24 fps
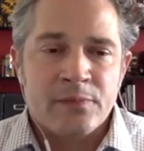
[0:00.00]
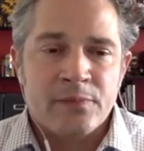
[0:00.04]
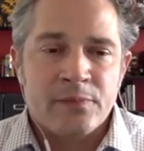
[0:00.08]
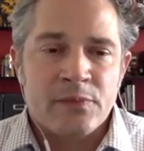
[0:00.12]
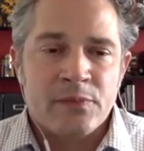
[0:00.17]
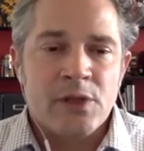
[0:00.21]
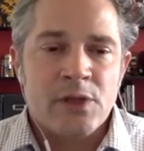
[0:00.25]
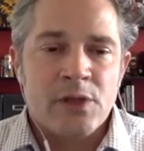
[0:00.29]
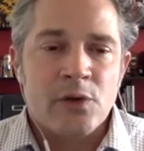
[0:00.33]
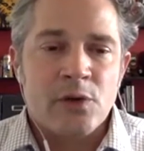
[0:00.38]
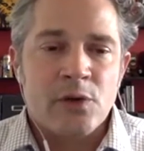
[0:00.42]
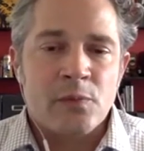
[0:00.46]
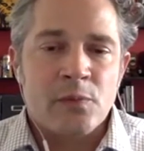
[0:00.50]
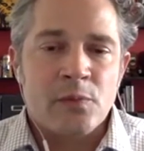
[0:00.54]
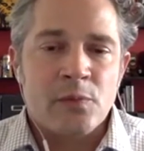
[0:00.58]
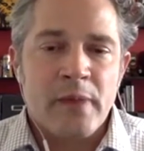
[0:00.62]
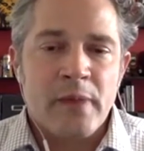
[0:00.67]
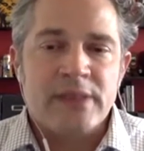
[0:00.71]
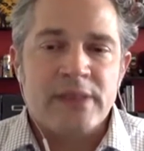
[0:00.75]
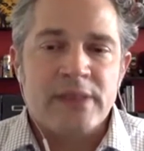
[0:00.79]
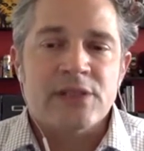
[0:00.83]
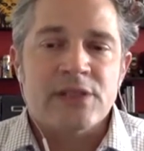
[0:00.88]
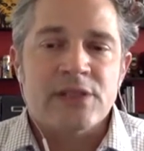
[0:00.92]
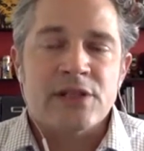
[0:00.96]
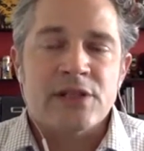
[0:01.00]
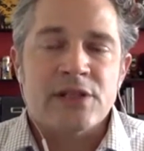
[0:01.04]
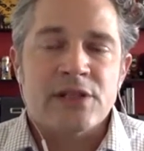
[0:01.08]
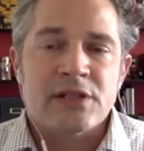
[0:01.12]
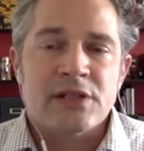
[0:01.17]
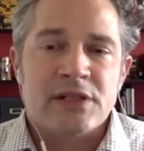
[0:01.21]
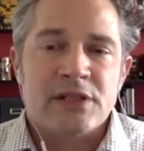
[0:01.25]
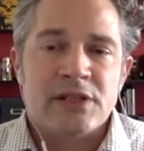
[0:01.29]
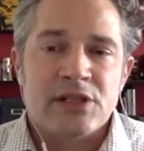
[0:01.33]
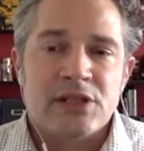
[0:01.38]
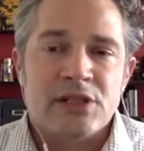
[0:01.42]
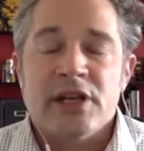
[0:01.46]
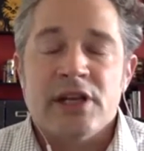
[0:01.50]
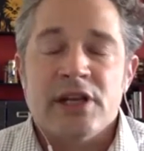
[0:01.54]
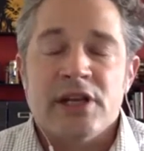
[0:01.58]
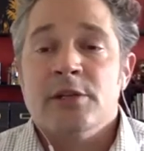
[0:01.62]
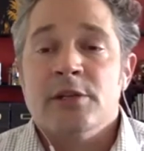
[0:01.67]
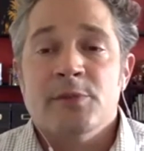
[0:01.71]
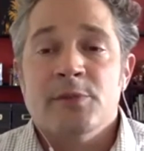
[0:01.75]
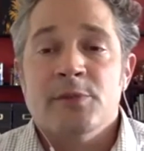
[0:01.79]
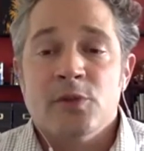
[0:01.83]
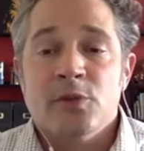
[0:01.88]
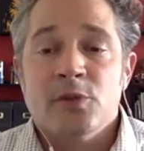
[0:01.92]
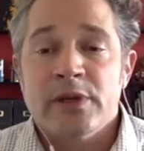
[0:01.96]
messages
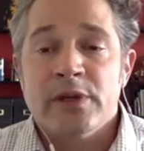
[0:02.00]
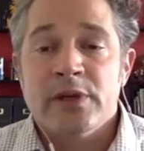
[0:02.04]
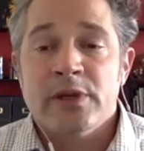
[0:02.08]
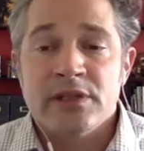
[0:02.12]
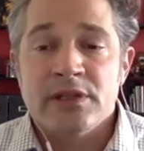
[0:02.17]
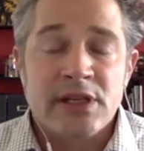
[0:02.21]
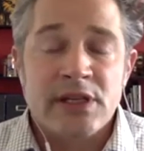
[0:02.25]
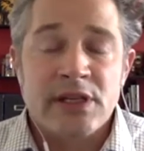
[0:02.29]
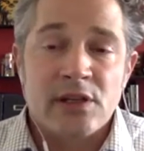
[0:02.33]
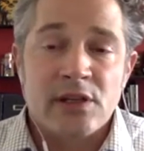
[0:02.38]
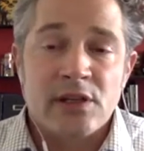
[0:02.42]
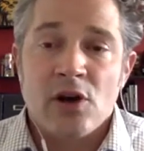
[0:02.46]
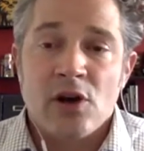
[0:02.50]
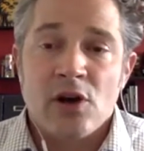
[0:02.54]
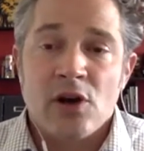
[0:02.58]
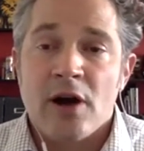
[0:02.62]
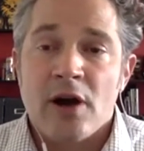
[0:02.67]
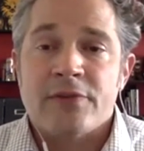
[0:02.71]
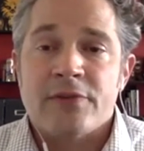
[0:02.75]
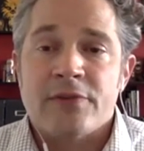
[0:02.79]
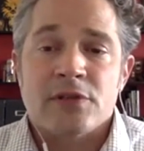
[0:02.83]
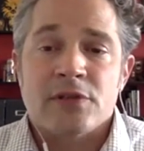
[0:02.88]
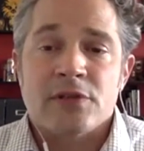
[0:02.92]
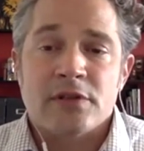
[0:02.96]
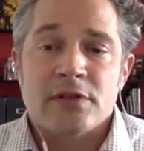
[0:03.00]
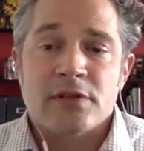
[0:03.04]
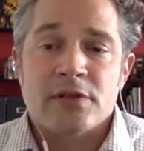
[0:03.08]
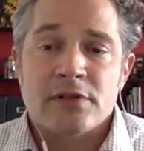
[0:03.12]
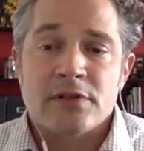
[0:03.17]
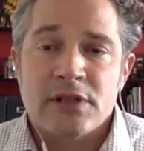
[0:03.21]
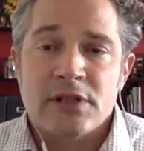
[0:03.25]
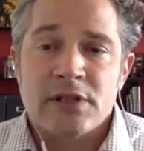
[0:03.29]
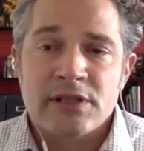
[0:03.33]
exchanged between singular officers.